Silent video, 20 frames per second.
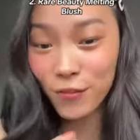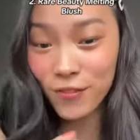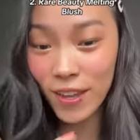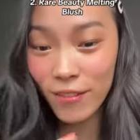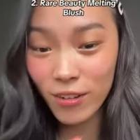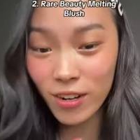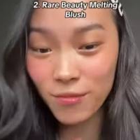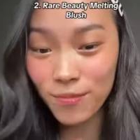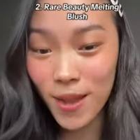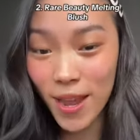
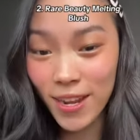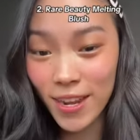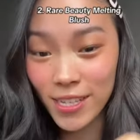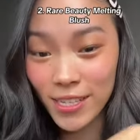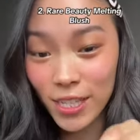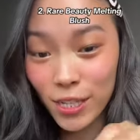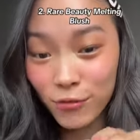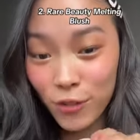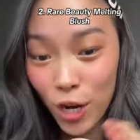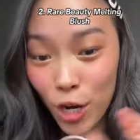favorite of mine
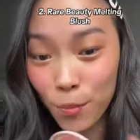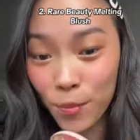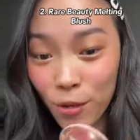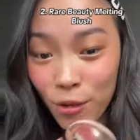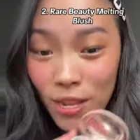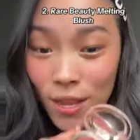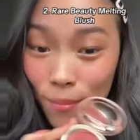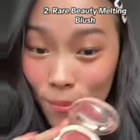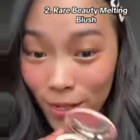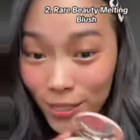is the Rare
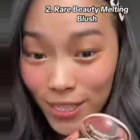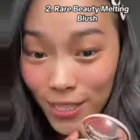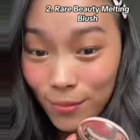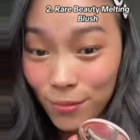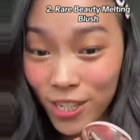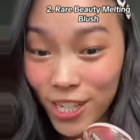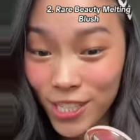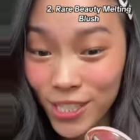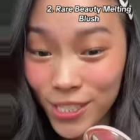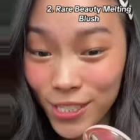Beauty Melting
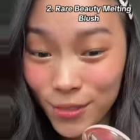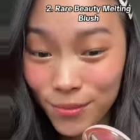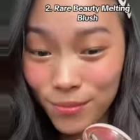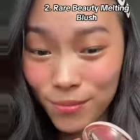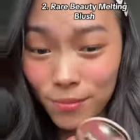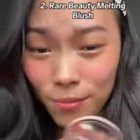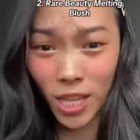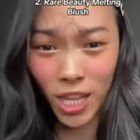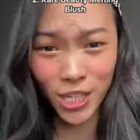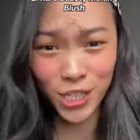Brush
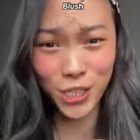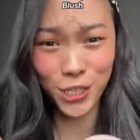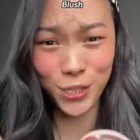blush.